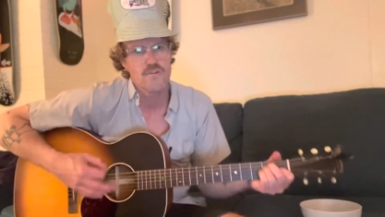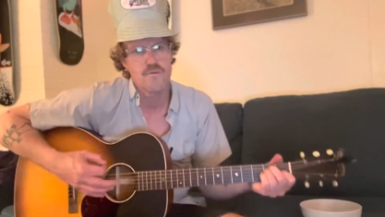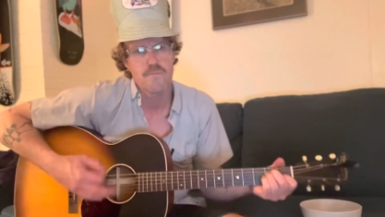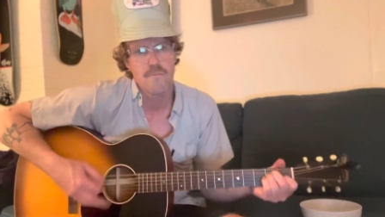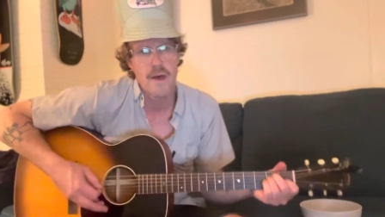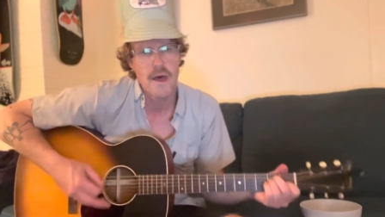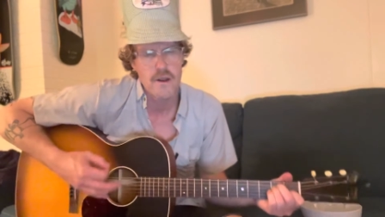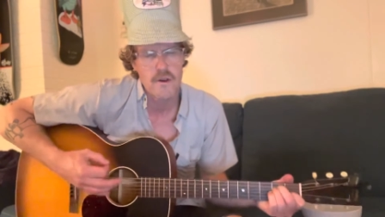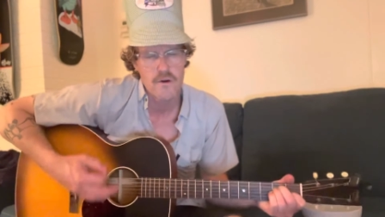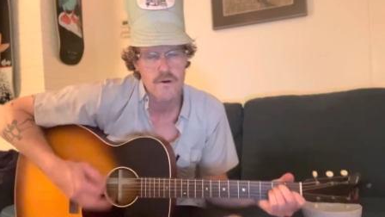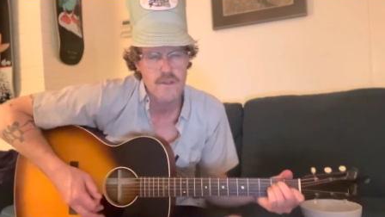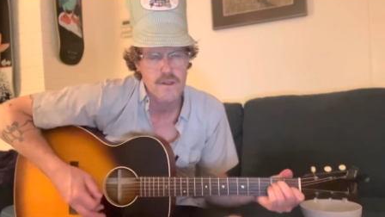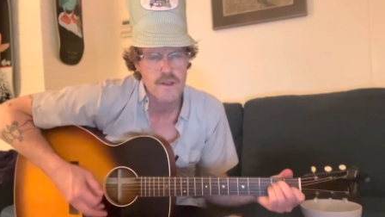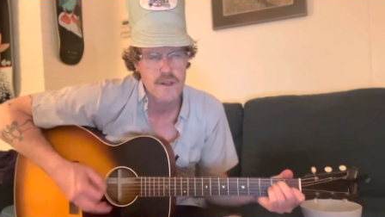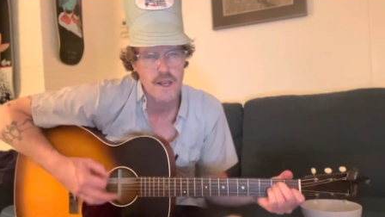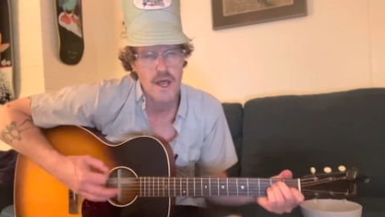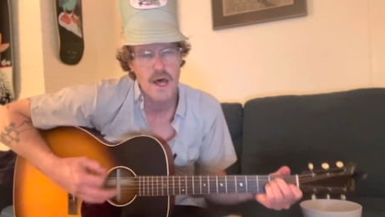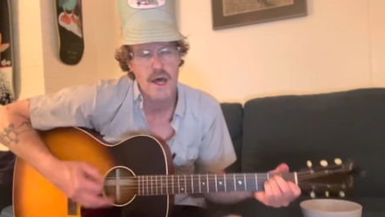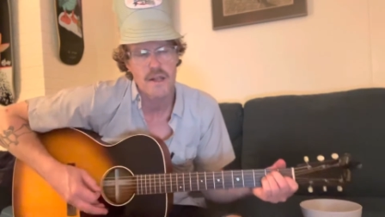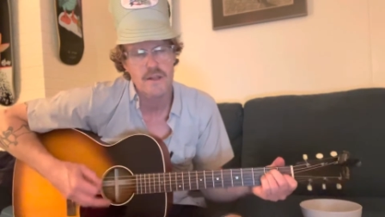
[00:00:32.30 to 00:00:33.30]
better
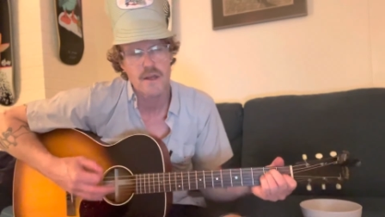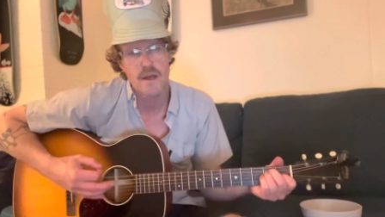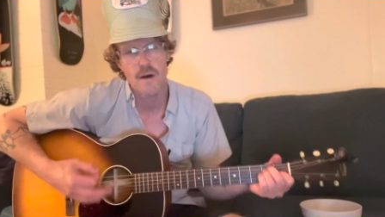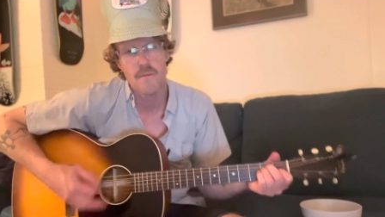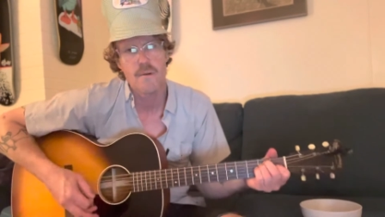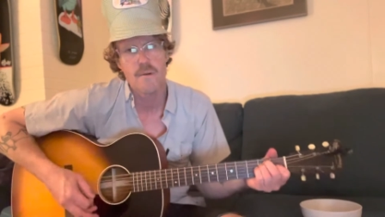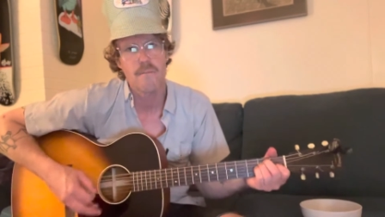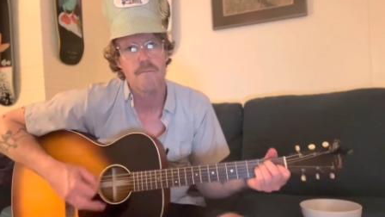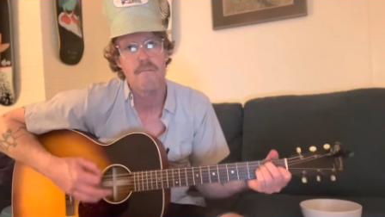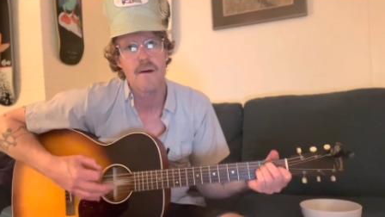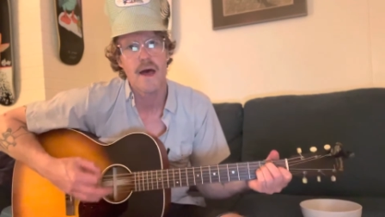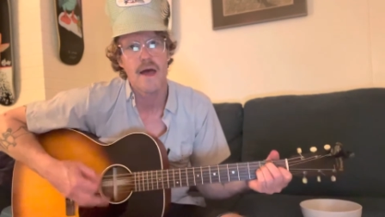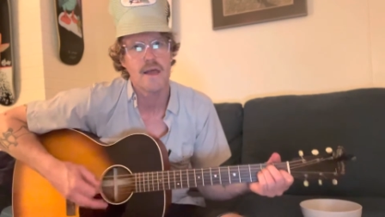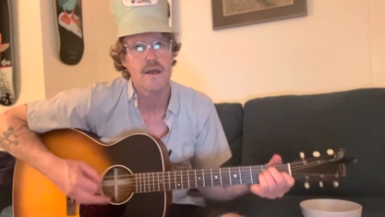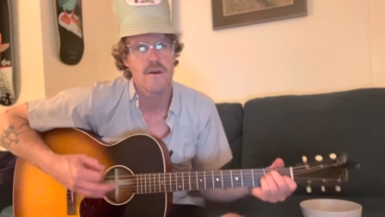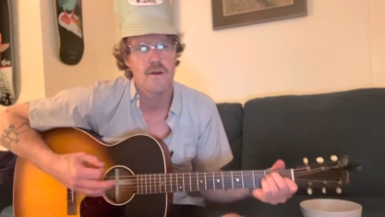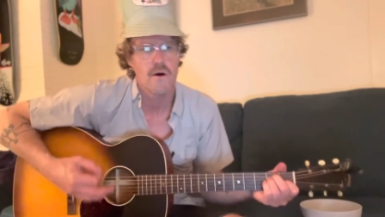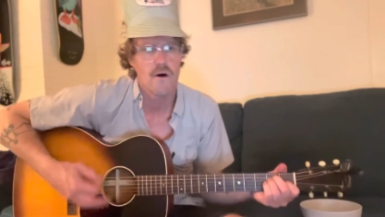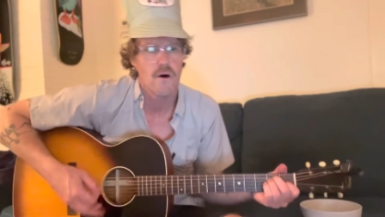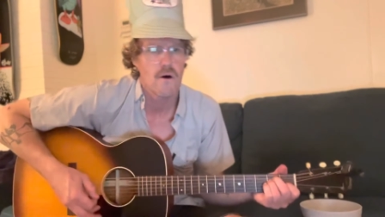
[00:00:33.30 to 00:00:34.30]
than not coming back
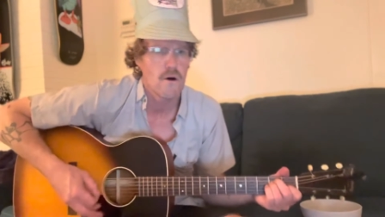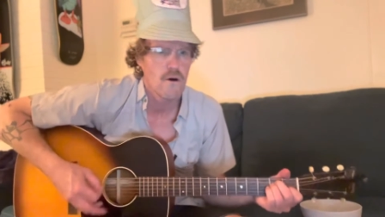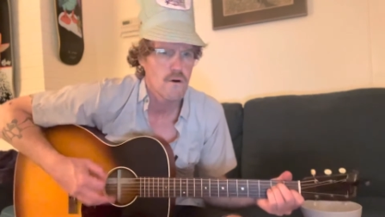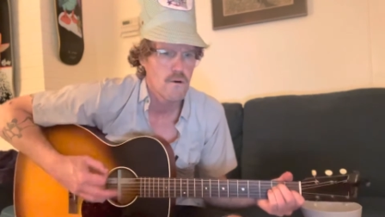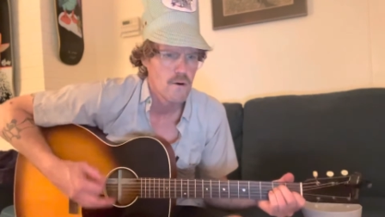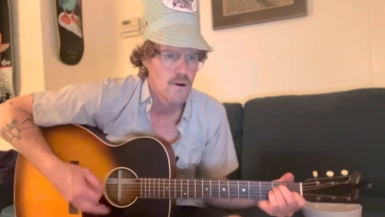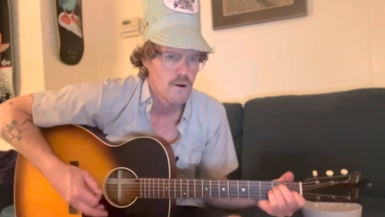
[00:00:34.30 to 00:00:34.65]
at all.